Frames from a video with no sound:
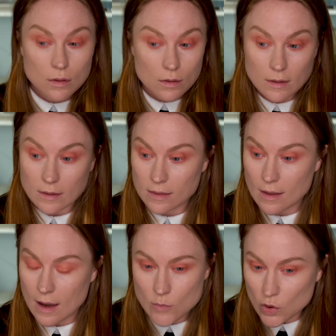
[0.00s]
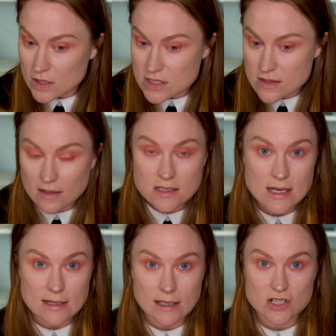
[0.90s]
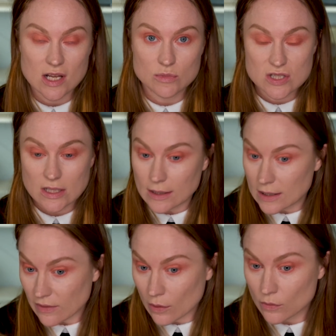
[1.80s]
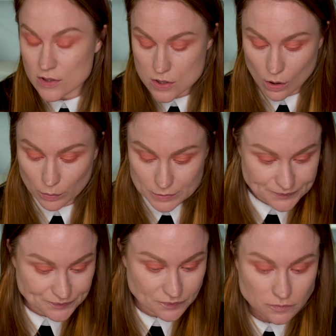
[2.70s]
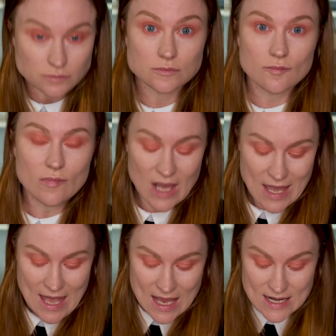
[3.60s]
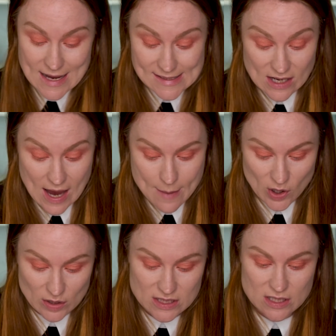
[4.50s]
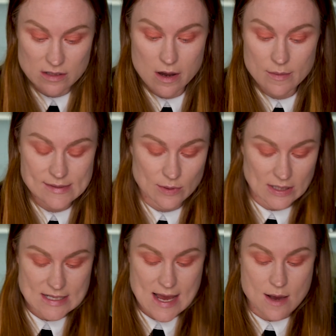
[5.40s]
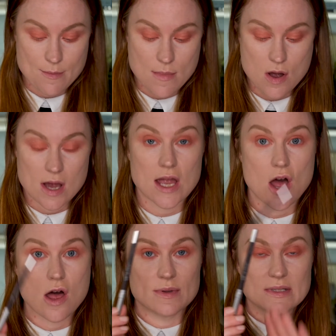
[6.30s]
Like that. I'm not going to do that underneath actually, I'm just going to leave it on the top. Next thing I am going to do though is I'm going to take my Urban